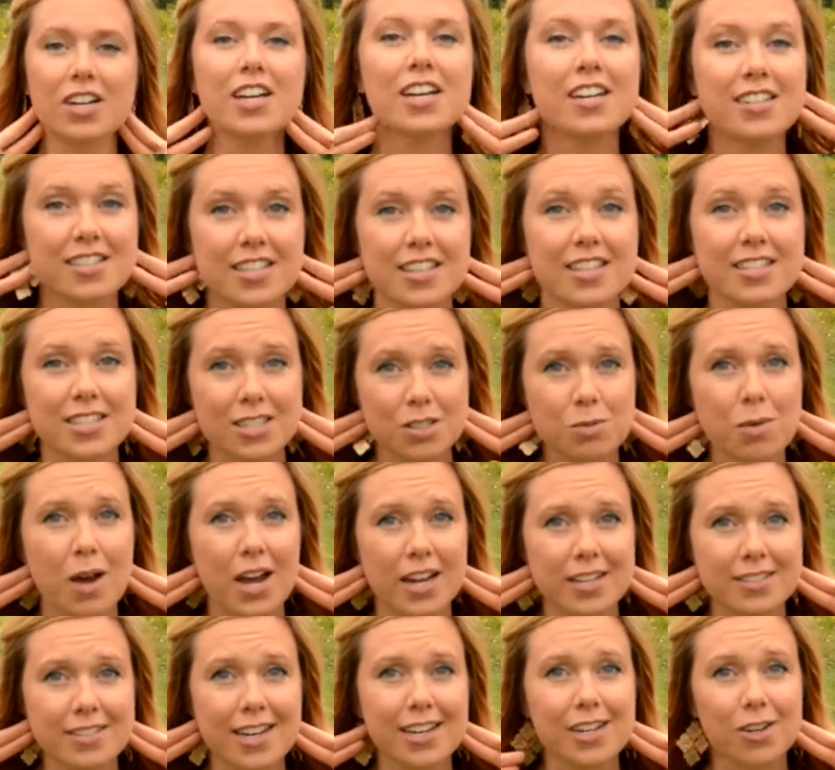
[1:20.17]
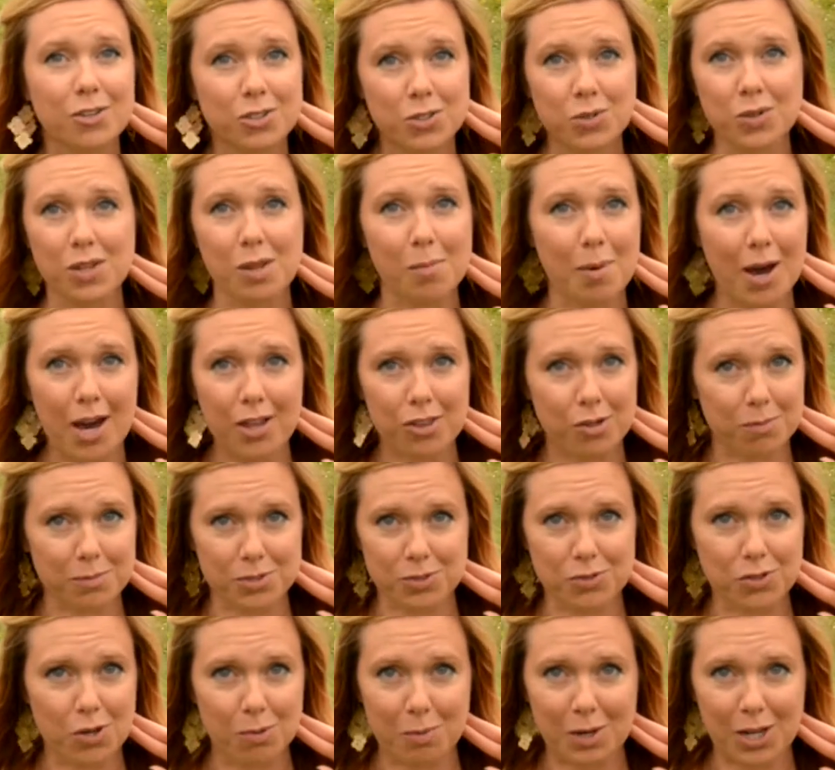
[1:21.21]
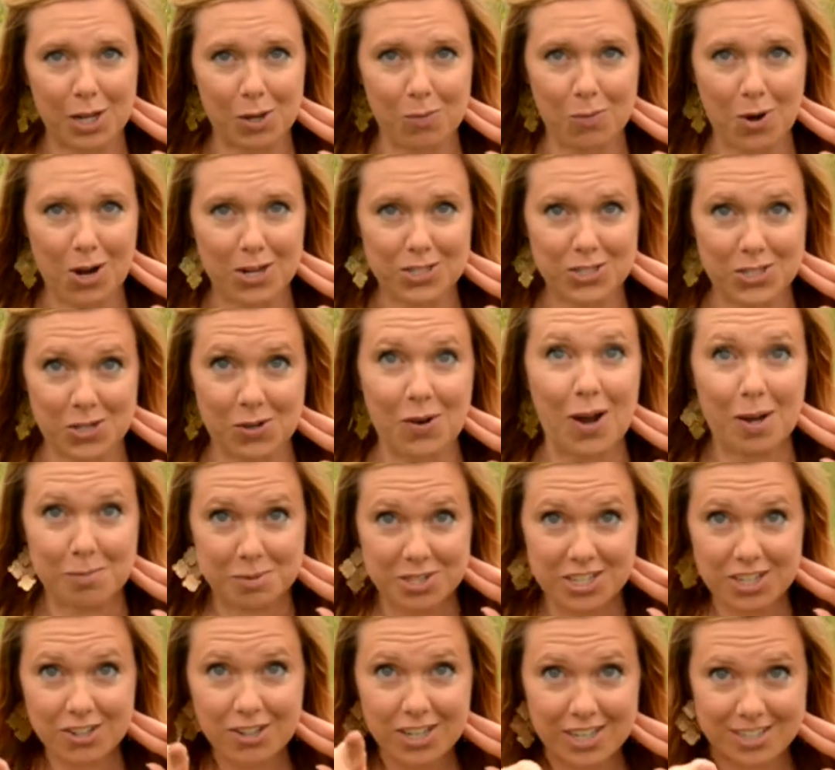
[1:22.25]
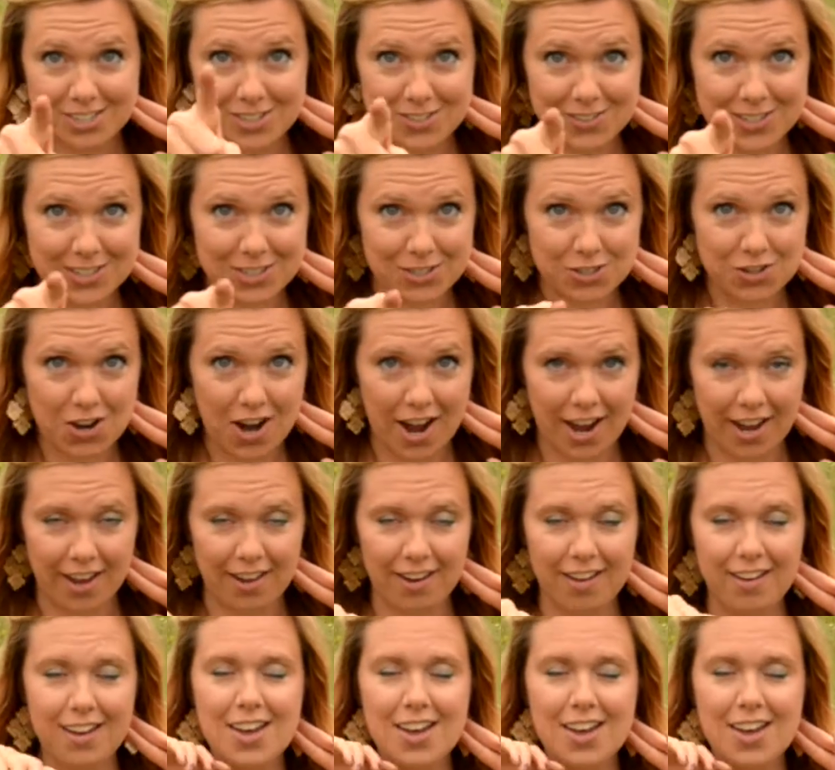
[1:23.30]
See, this is why I said go do it in the bathroom so nobody can watch you. I'm serious, you need to try it.